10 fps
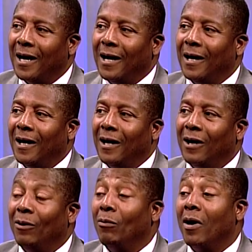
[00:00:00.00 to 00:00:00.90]

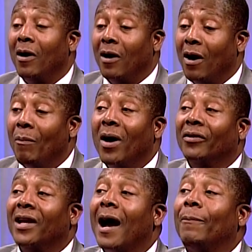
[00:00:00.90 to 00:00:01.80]

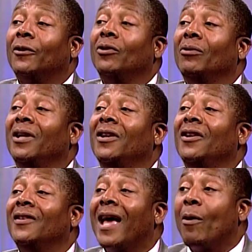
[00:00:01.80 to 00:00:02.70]
Among the
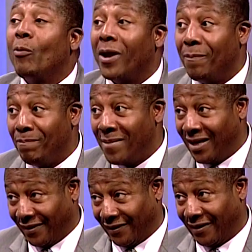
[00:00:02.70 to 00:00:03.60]
opportunities that we
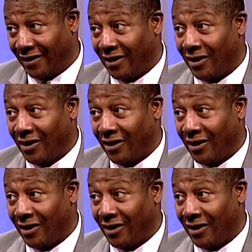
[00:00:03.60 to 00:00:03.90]
missed